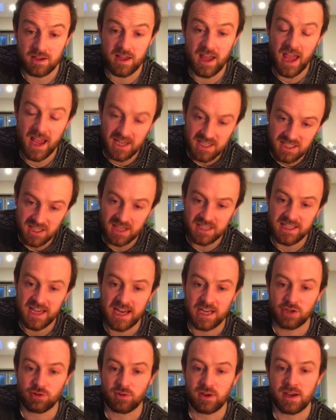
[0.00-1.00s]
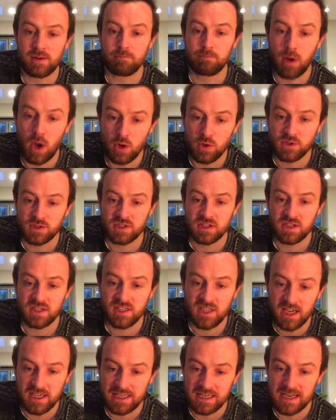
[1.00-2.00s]
Excitatory
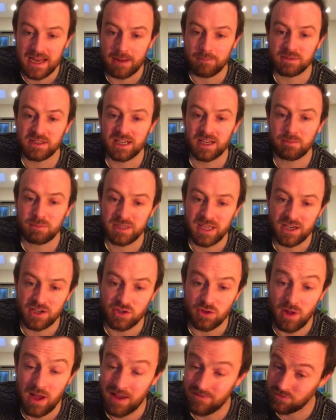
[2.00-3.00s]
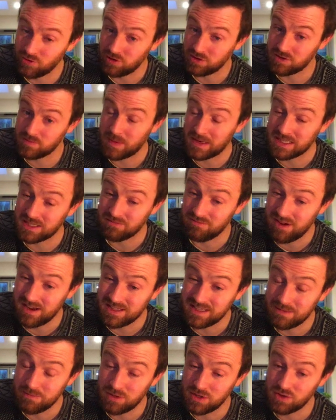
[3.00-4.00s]
postsynaptic potential. I haven't got the space to
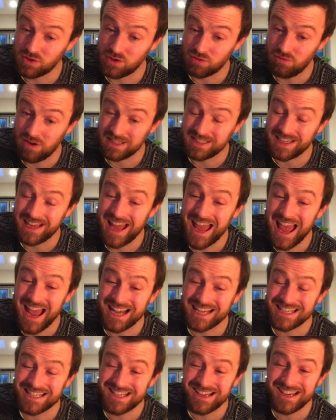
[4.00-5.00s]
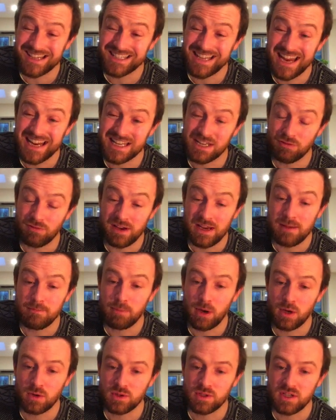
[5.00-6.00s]
write it, but you should write it. Excitatory
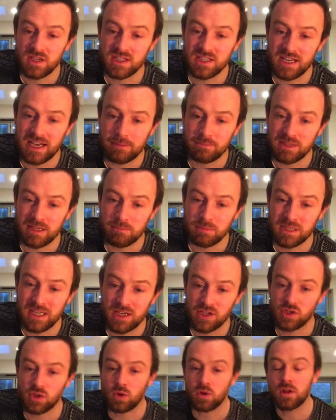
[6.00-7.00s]
postsynaptic potential.